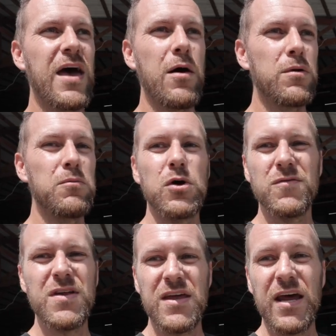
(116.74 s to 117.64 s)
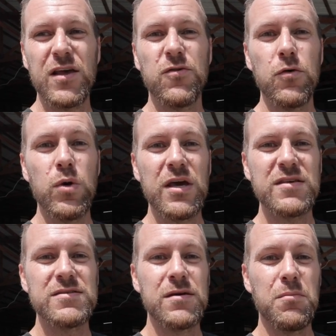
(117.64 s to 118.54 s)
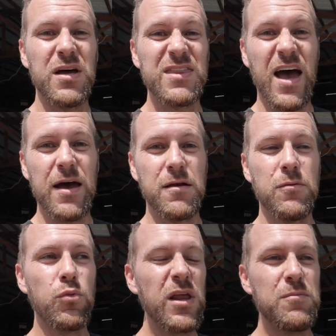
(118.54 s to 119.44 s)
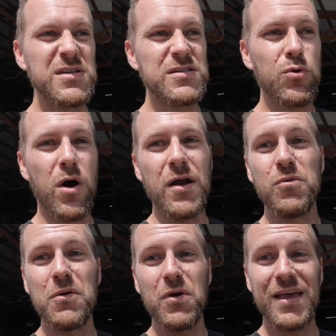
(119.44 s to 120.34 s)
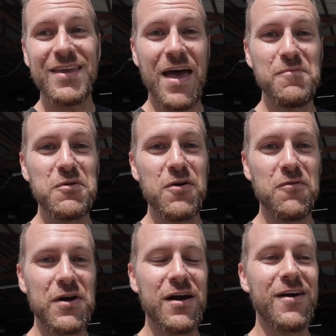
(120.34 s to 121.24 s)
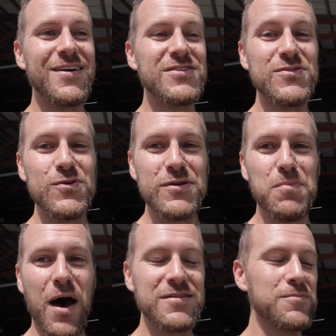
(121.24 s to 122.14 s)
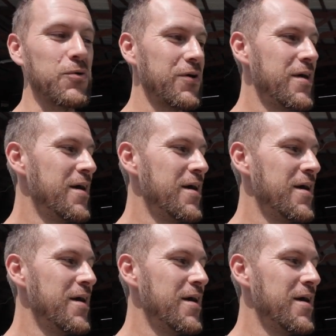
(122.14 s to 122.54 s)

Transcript: that one moved in the next few weeks. But that really busy one, we want to get that moved over here as soon as possible.